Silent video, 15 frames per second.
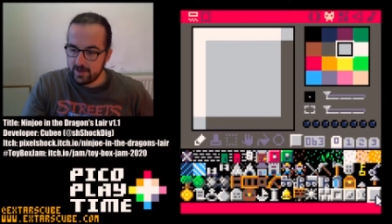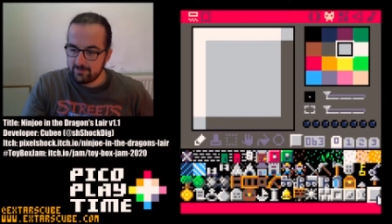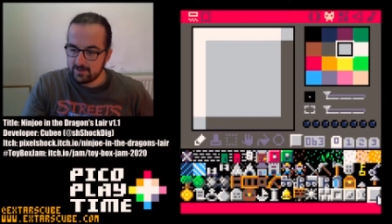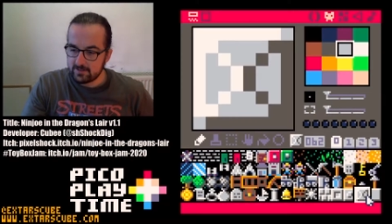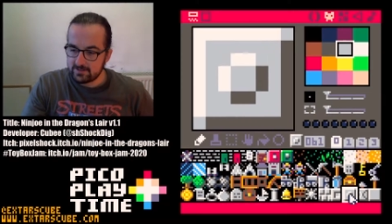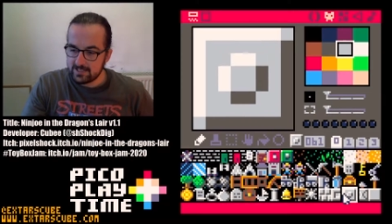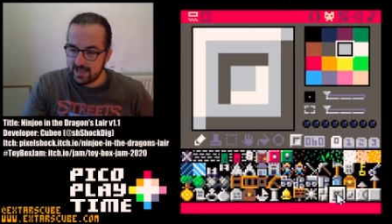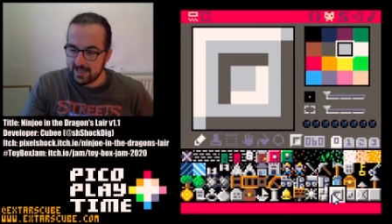
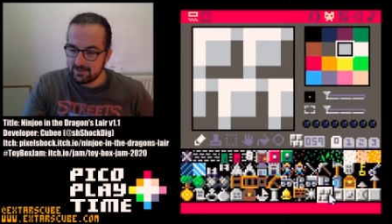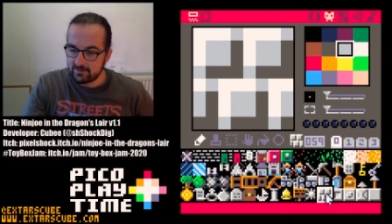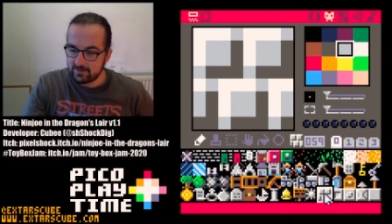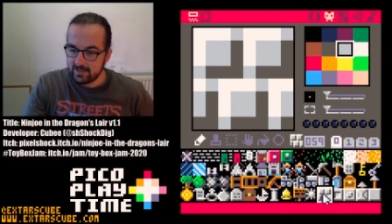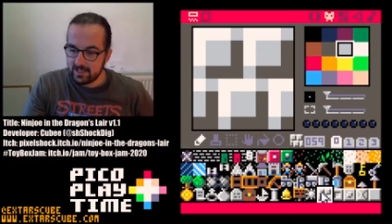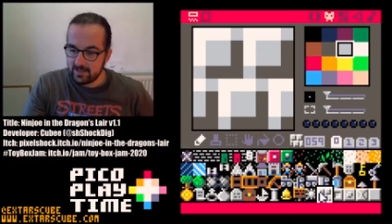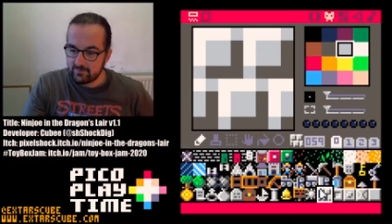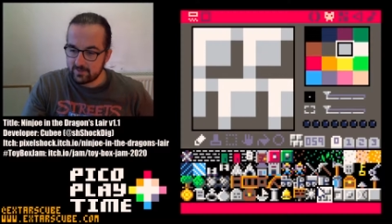tiles
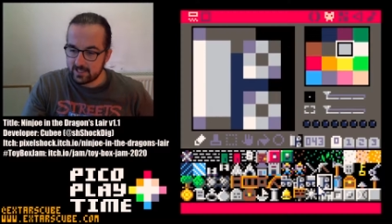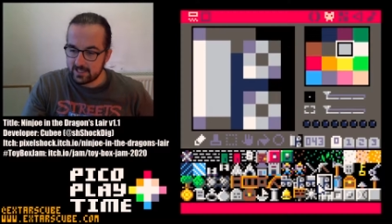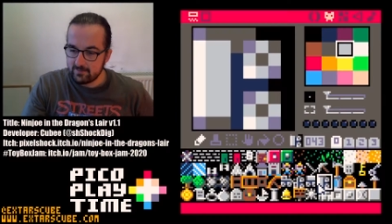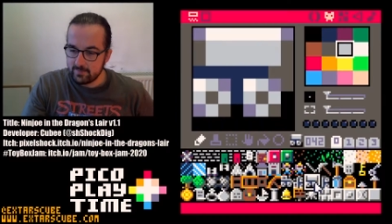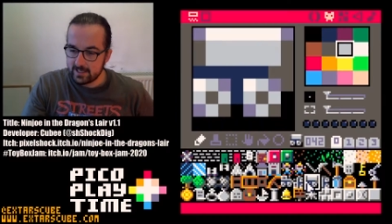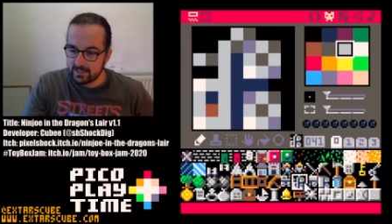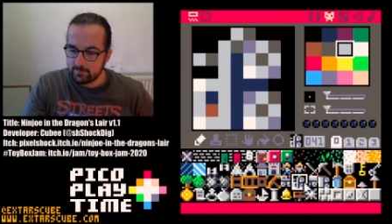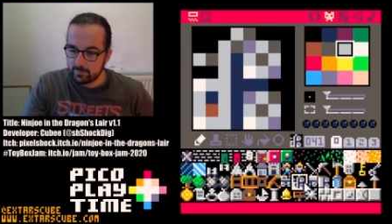here for kind of
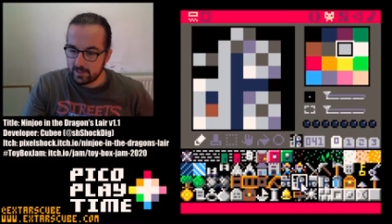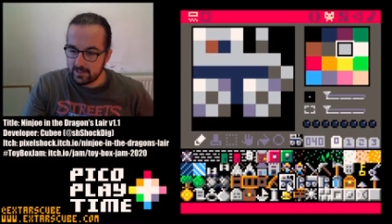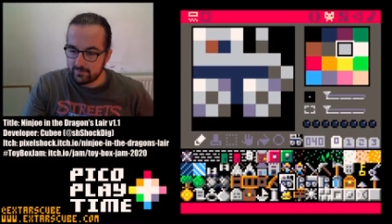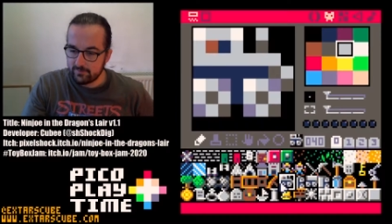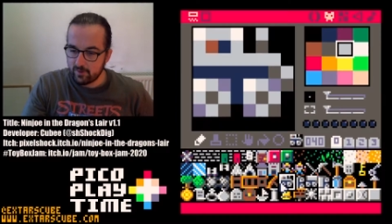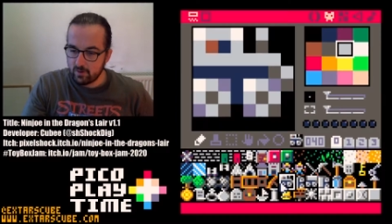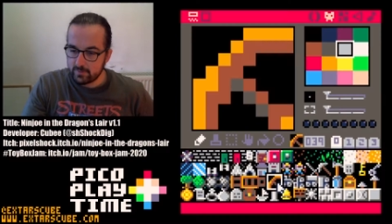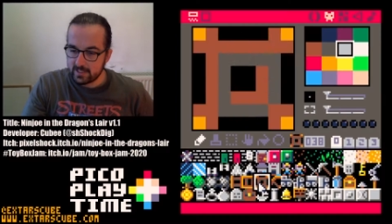making
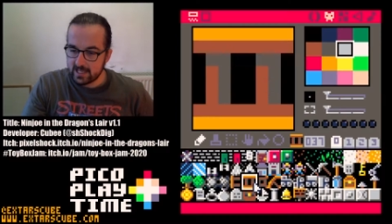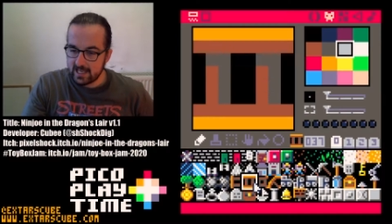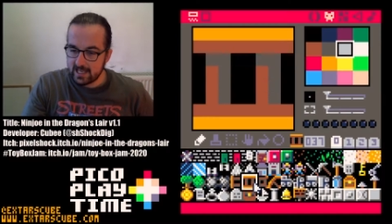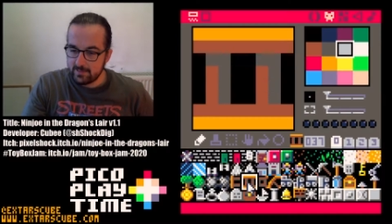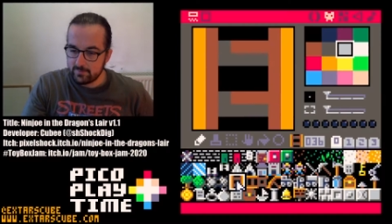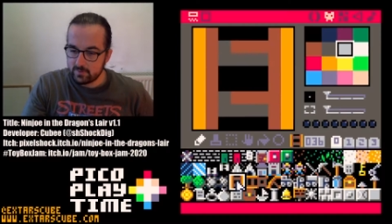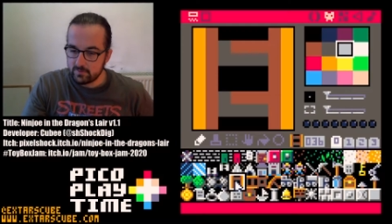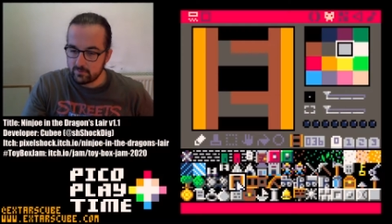platformy games.